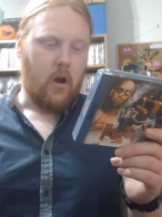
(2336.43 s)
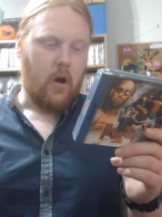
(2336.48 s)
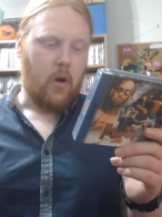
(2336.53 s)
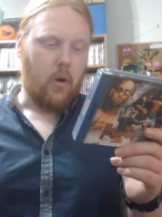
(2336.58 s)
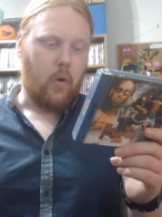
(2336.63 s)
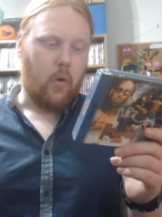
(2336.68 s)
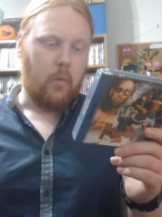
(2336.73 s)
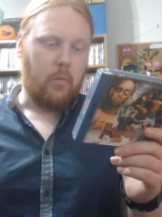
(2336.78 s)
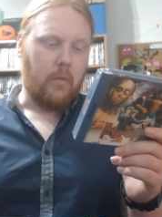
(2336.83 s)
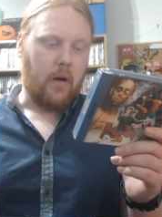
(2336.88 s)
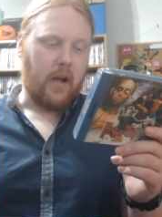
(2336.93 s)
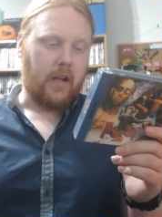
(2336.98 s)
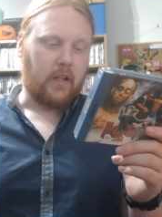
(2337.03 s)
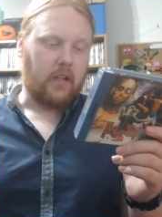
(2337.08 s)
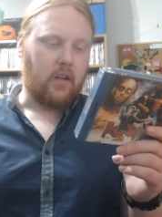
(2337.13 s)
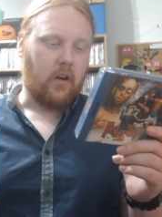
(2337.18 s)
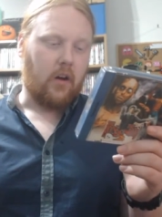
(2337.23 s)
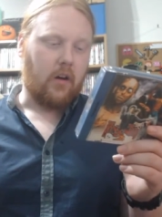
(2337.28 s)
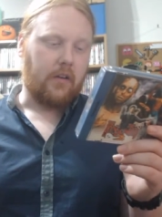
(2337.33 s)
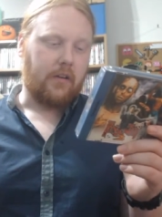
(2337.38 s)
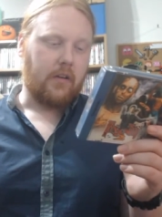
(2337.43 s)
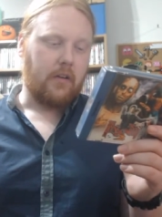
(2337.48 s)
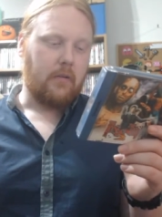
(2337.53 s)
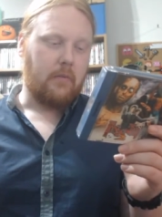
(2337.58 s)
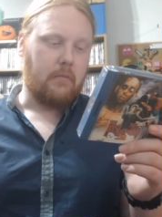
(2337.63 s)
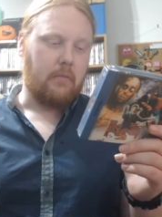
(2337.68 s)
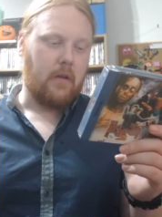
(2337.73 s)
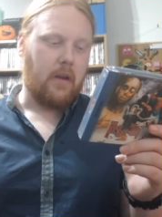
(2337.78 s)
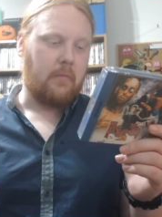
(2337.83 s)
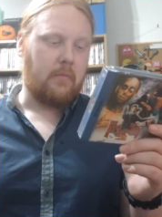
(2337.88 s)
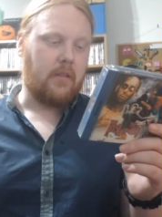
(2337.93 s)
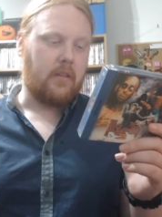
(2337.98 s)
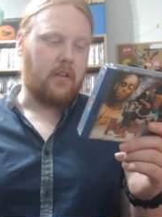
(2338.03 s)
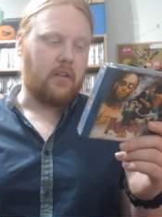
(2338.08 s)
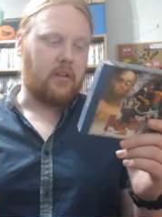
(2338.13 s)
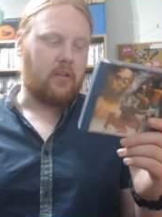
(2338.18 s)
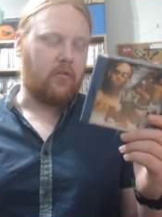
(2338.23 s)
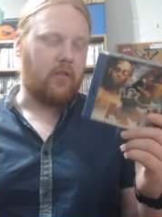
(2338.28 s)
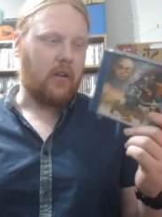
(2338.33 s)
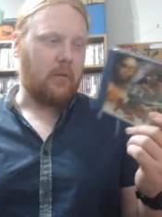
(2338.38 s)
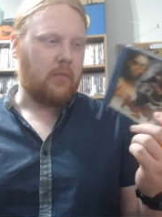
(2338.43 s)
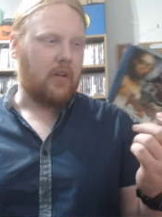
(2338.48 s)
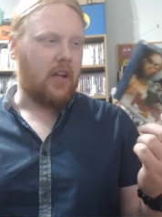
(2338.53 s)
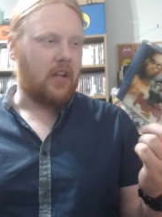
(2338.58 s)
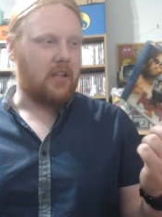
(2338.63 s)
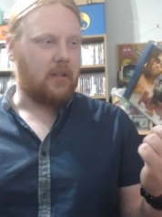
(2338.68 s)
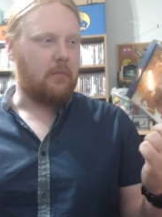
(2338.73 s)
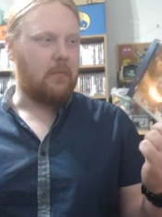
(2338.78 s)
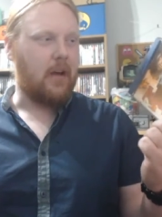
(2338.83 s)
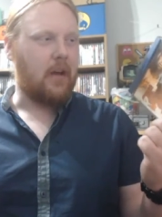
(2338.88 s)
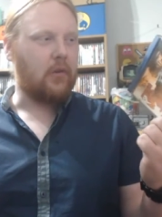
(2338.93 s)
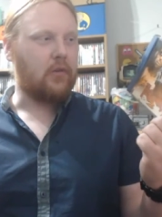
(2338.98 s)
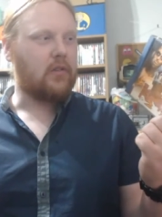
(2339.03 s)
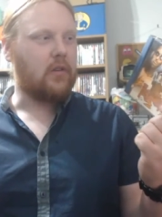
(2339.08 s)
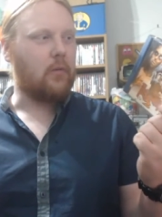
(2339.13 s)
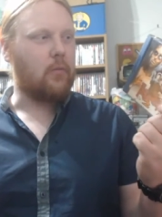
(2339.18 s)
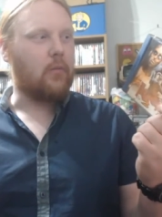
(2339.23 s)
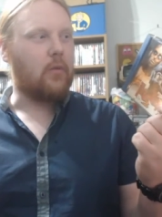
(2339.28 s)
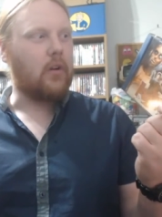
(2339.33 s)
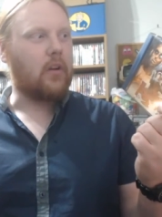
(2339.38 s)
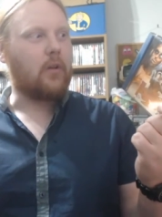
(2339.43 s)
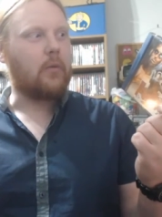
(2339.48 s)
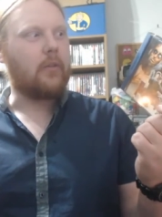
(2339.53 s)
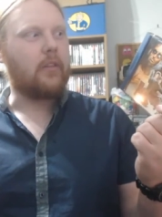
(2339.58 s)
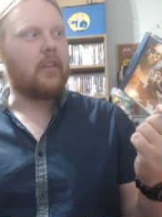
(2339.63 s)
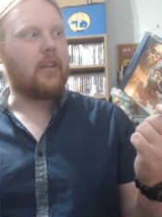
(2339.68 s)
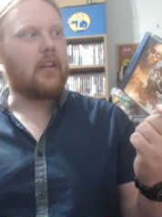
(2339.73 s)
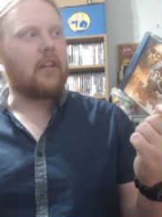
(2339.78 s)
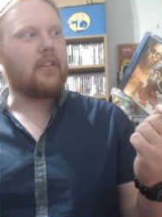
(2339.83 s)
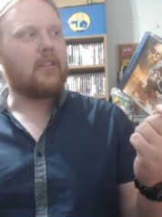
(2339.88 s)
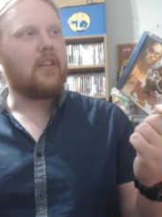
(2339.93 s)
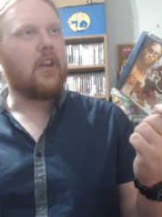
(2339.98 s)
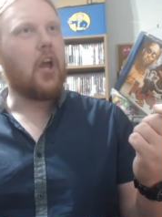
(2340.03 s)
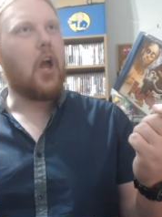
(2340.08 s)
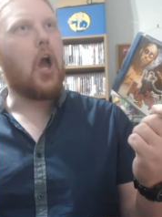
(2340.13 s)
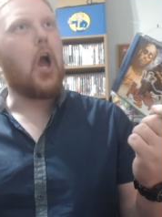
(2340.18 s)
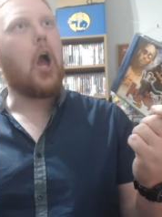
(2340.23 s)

Oh my god, maybe the Dreamcast mouse can work with this.